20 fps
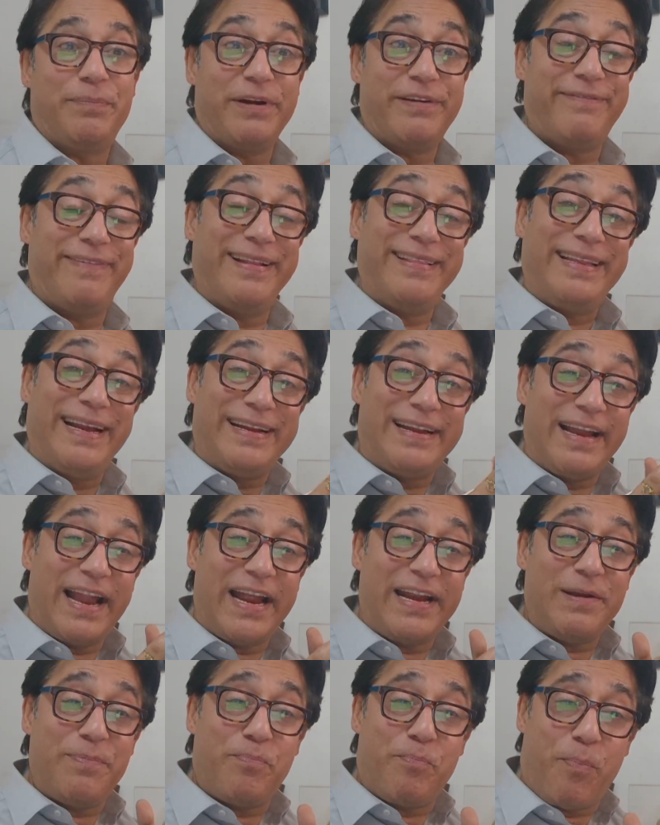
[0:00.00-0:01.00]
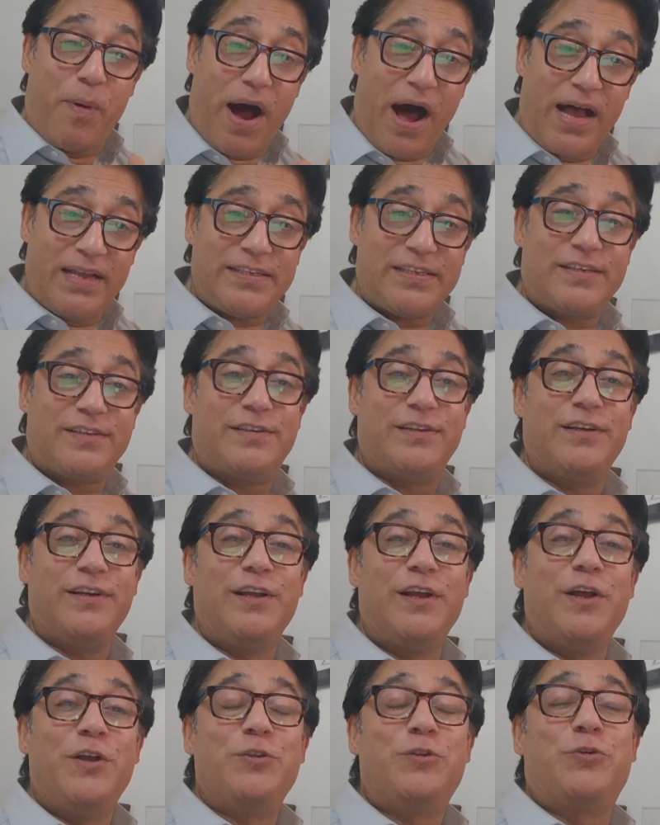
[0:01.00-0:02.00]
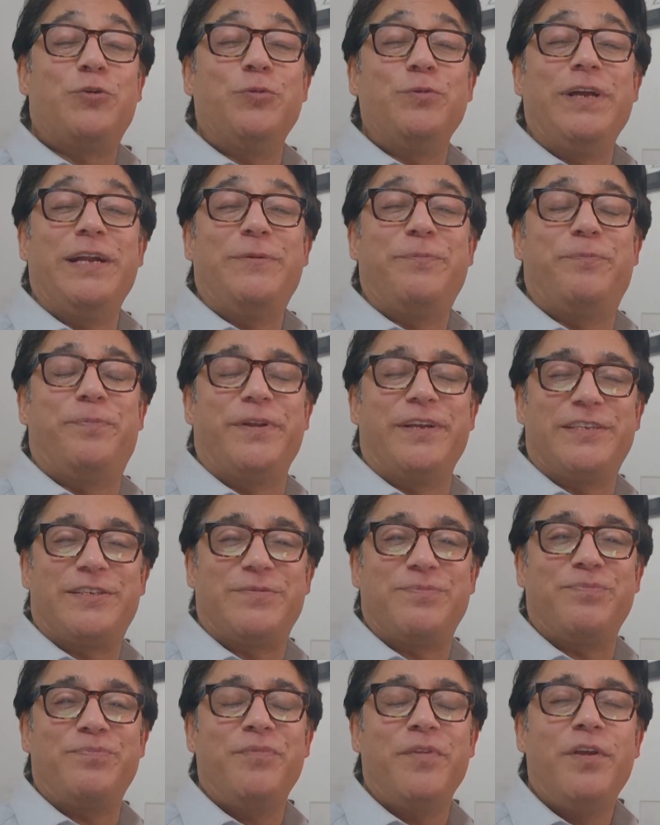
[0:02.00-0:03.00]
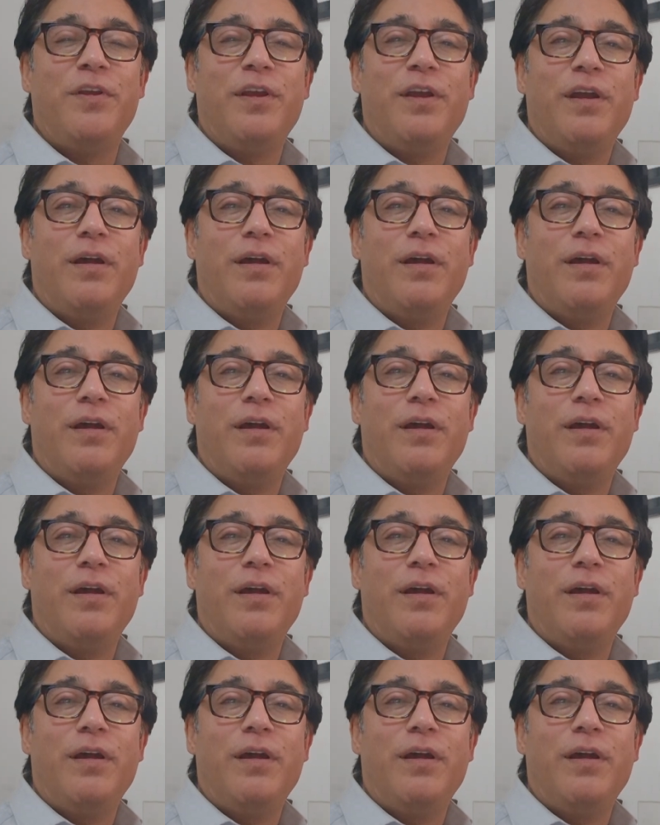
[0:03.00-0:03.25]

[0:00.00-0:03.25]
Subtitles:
But when that light passed through that prism,